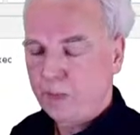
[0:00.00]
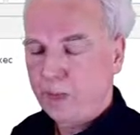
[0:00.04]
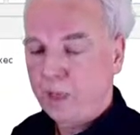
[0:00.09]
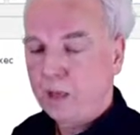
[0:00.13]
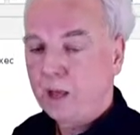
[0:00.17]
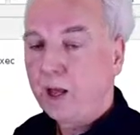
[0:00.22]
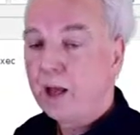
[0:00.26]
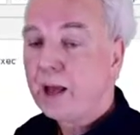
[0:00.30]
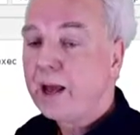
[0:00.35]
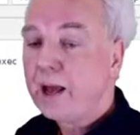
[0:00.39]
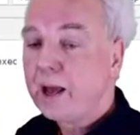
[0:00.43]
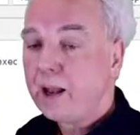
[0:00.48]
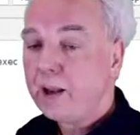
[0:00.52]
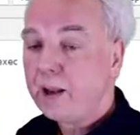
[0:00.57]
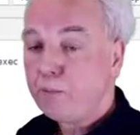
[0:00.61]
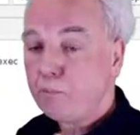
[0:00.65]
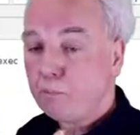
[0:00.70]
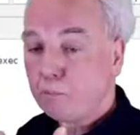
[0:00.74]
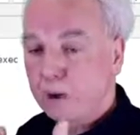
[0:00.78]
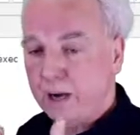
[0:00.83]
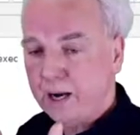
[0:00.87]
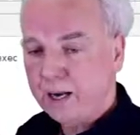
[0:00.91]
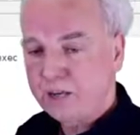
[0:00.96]

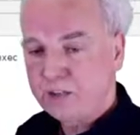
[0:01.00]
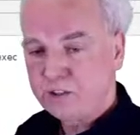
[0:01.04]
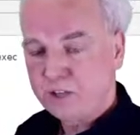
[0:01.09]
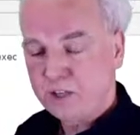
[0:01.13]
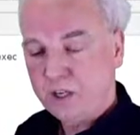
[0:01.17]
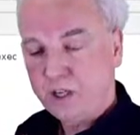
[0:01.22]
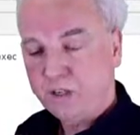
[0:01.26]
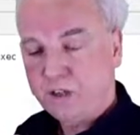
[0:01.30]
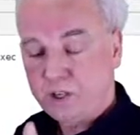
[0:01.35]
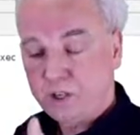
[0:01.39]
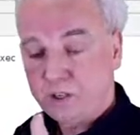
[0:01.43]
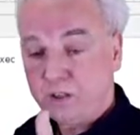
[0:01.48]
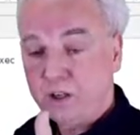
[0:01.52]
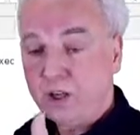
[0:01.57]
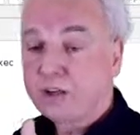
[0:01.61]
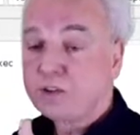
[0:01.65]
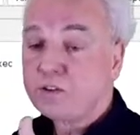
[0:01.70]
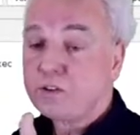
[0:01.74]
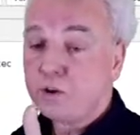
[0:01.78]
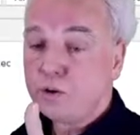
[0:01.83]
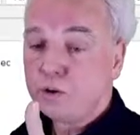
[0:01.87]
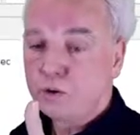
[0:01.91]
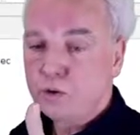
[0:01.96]
and by says it
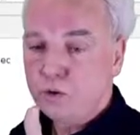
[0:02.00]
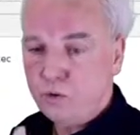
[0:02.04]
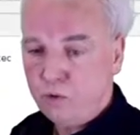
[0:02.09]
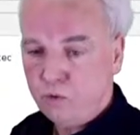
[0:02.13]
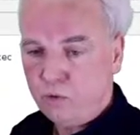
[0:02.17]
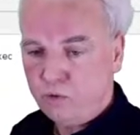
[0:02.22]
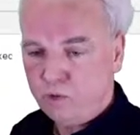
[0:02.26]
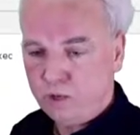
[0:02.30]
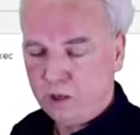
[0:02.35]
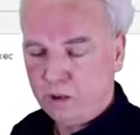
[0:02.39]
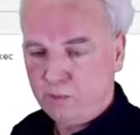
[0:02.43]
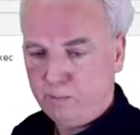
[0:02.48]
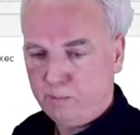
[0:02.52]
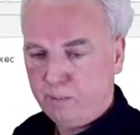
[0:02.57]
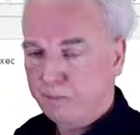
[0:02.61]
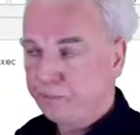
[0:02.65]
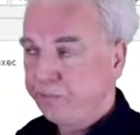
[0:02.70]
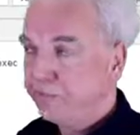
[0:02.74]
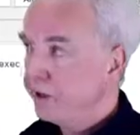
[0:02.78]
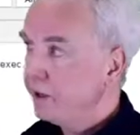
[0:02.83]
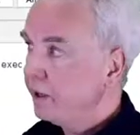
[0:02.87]
takes two of them.